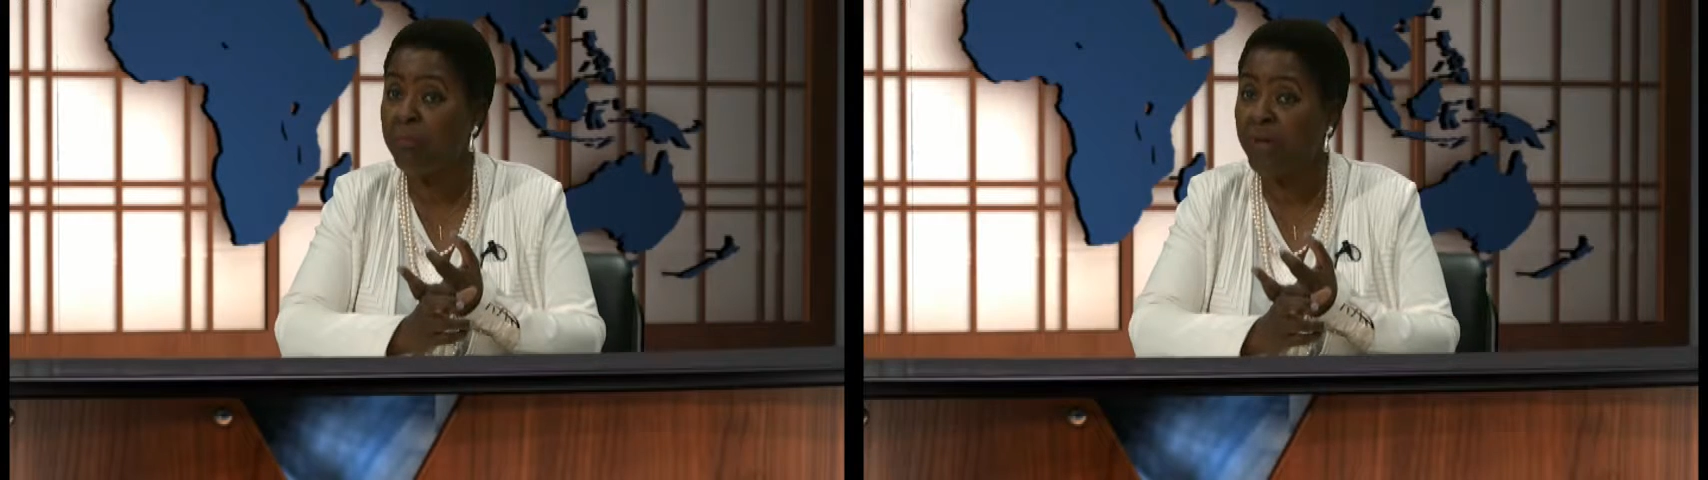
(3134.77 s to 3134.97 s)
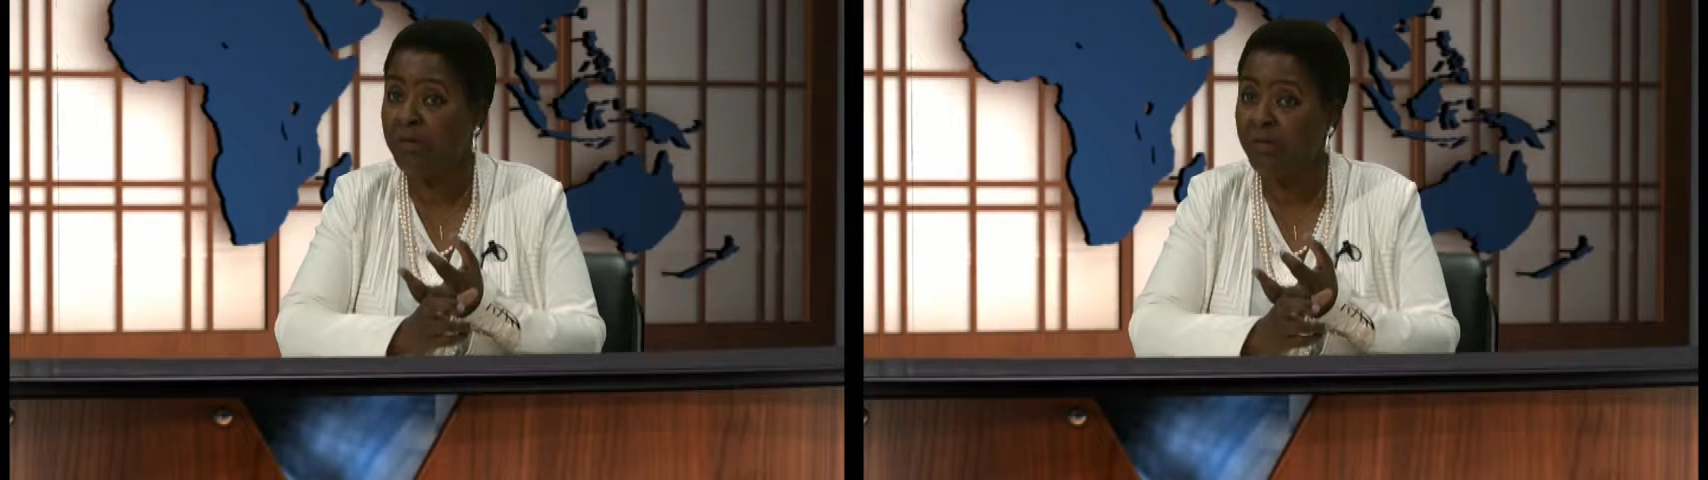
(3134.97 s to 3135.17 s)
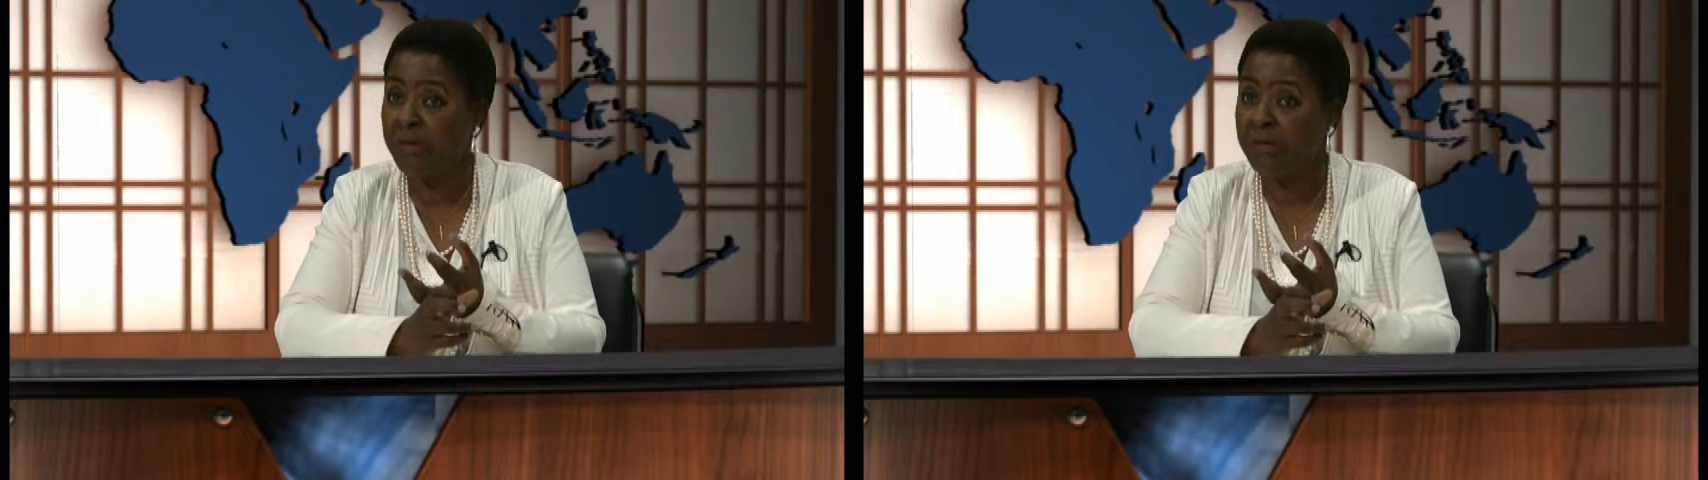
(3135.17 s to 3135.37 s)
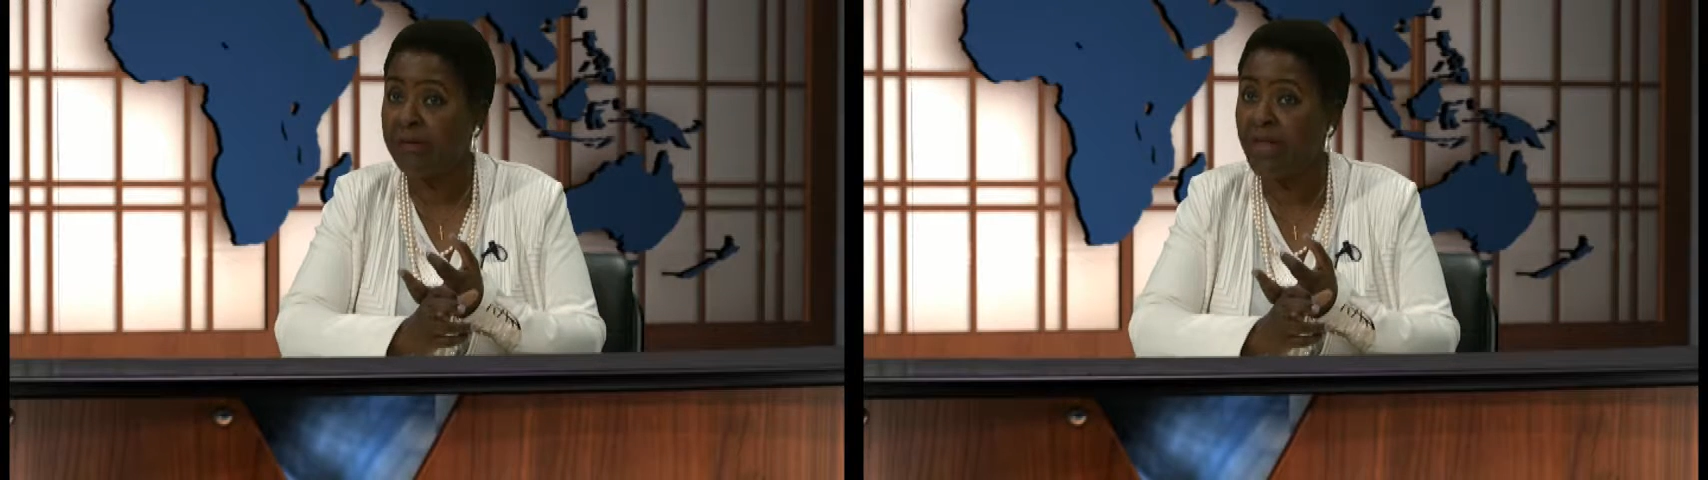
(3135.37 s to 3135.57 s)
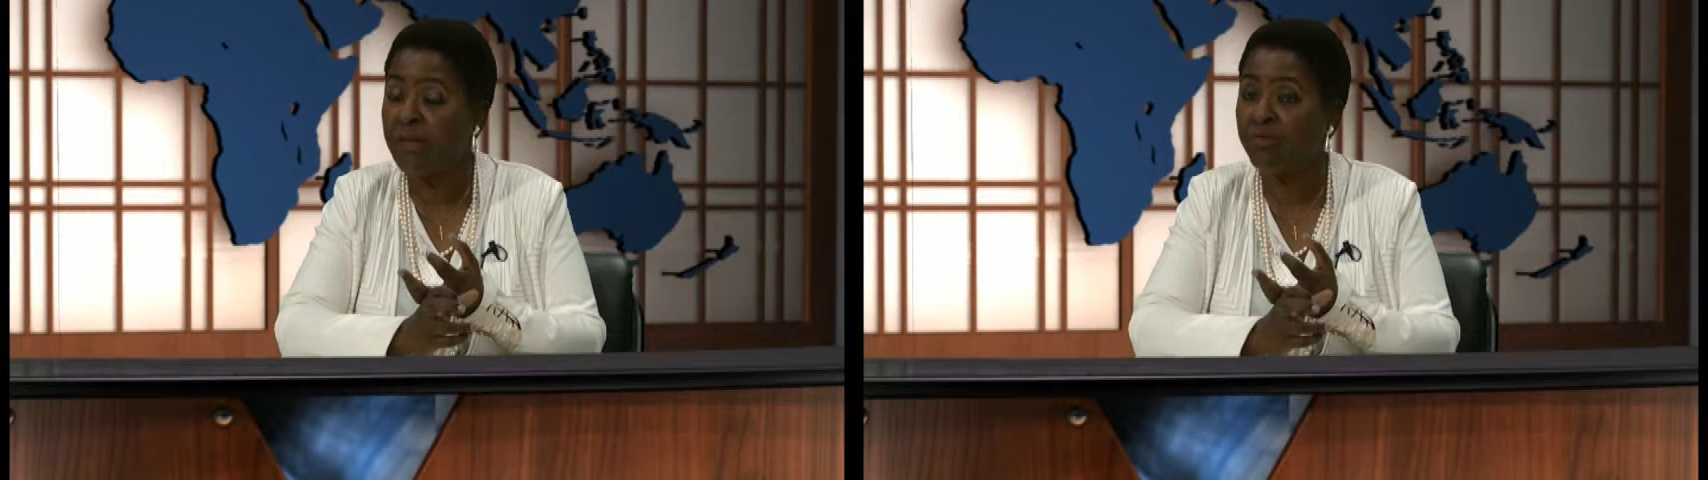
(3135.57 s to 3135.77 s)
budget
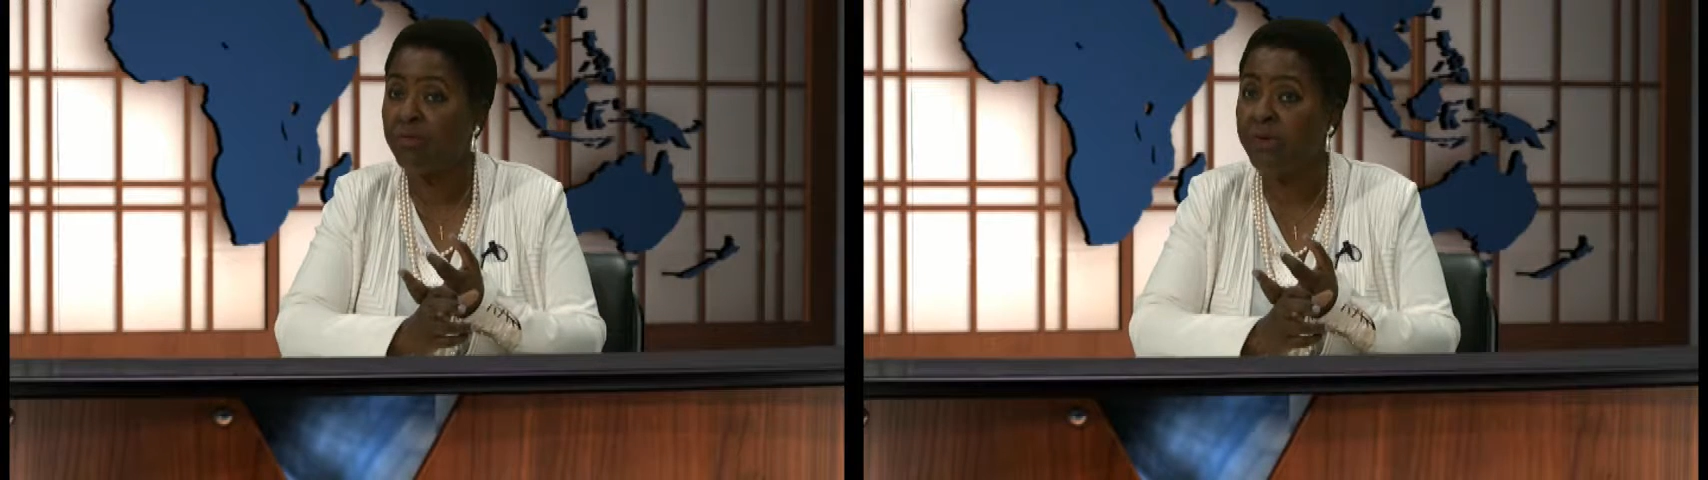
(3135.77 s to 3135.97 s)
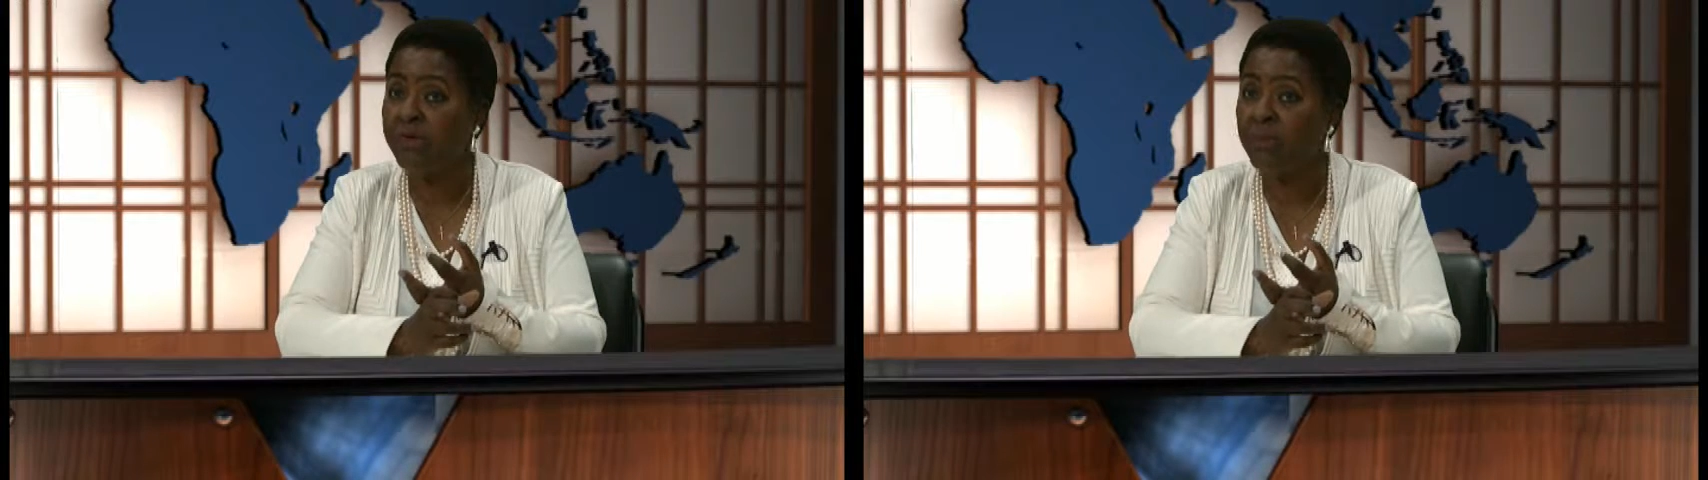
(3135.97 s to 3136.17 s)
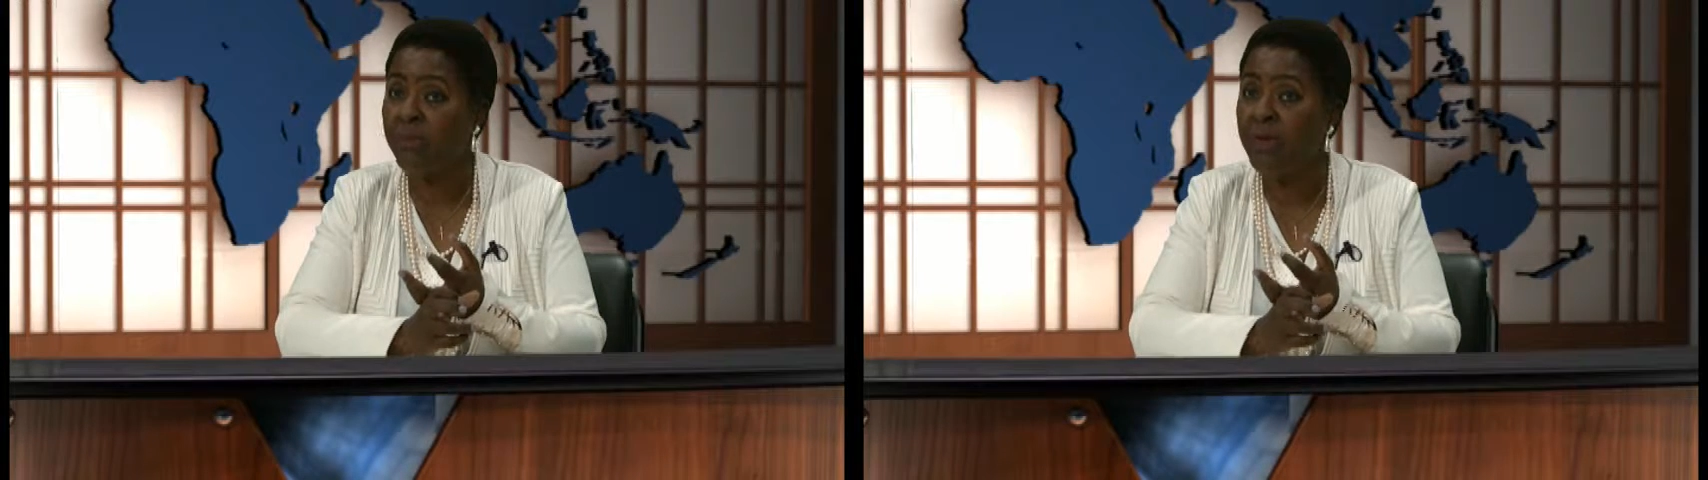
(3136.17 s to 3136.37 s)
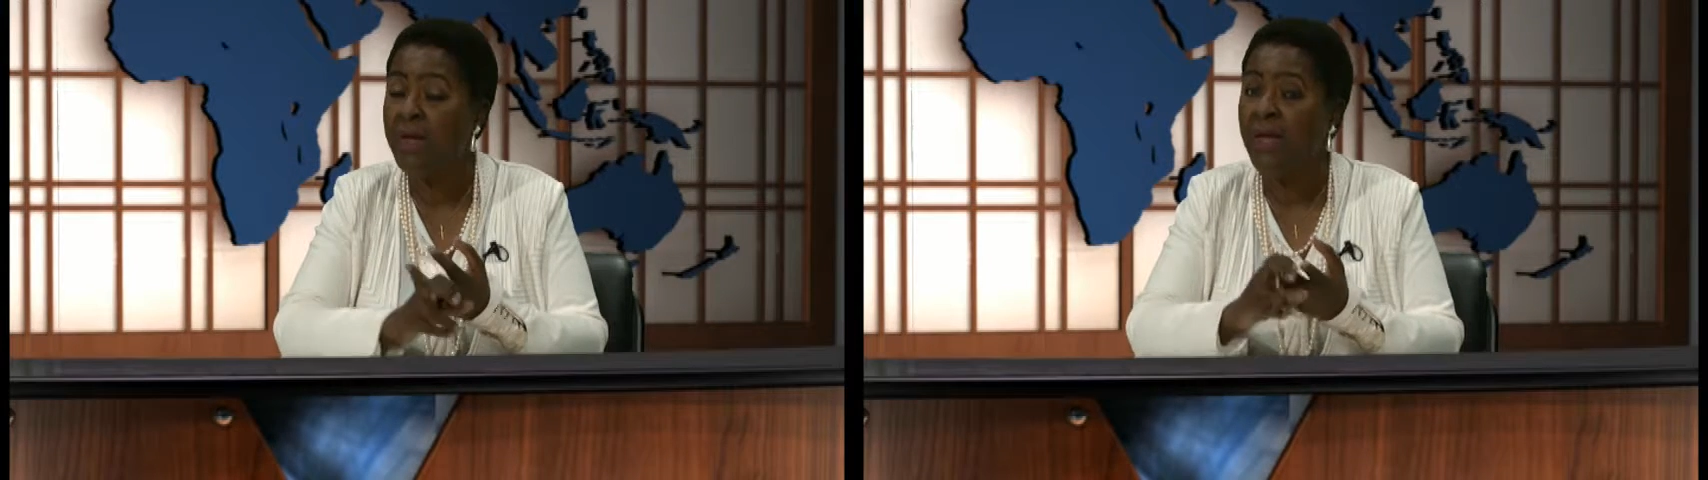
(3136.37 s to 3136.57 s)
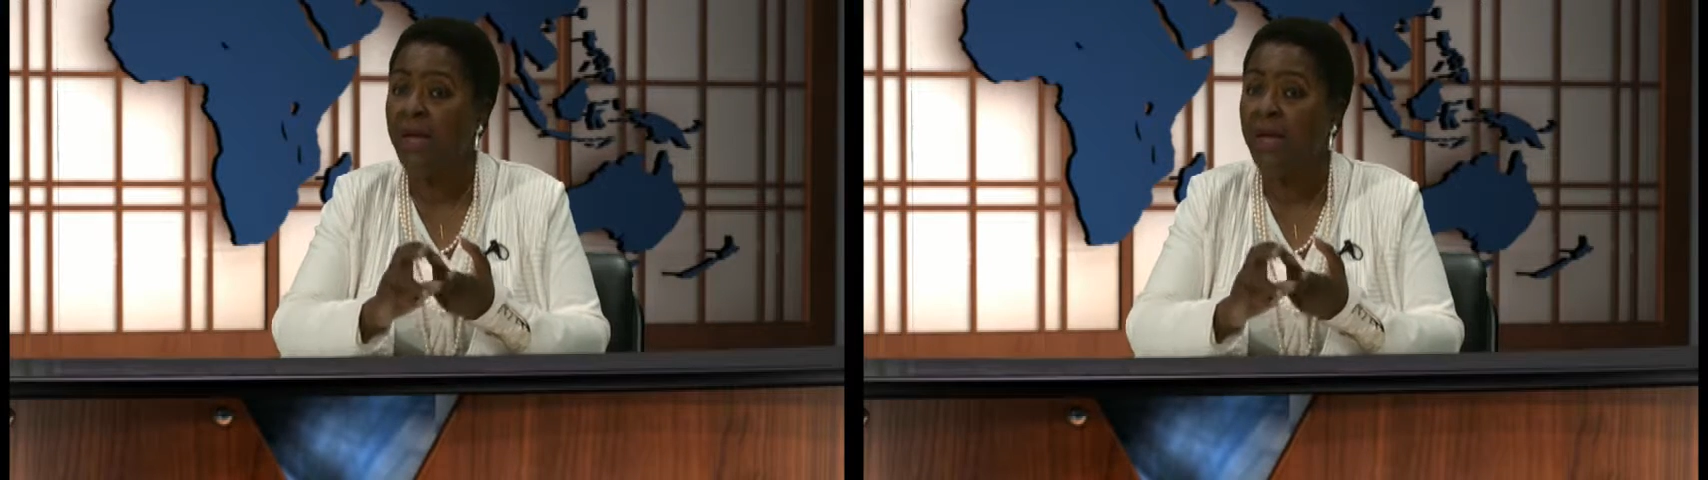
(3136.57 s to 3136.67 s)
that is reasonable.